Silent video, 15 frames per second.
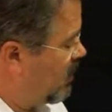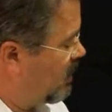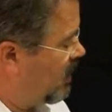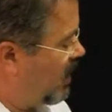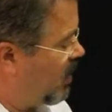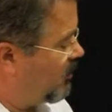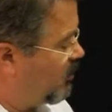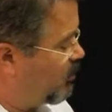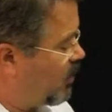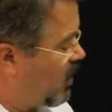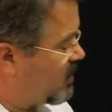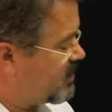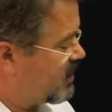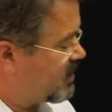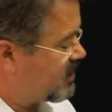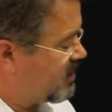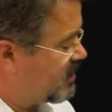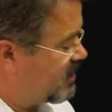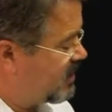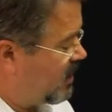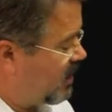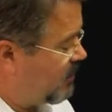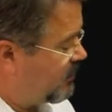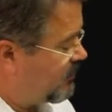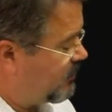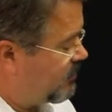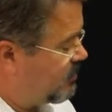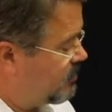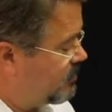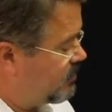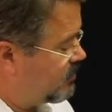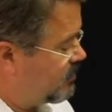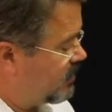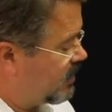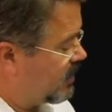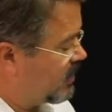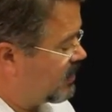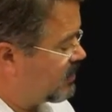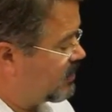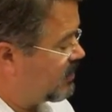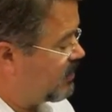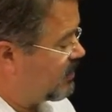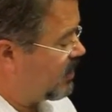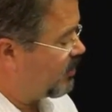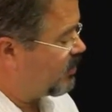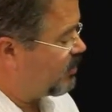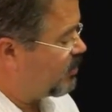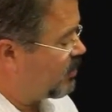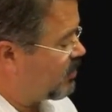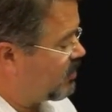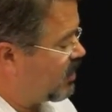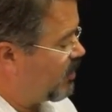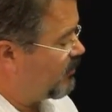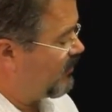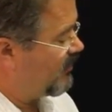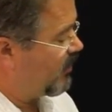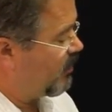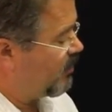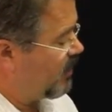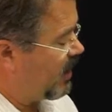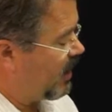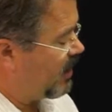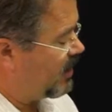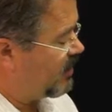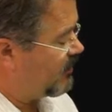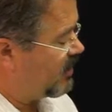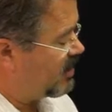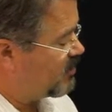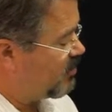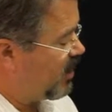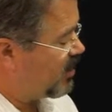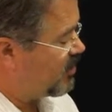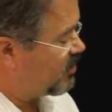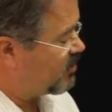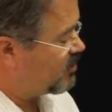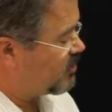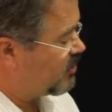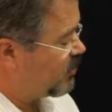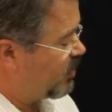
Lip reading: Now the process itself can be pulled up from any of these menus.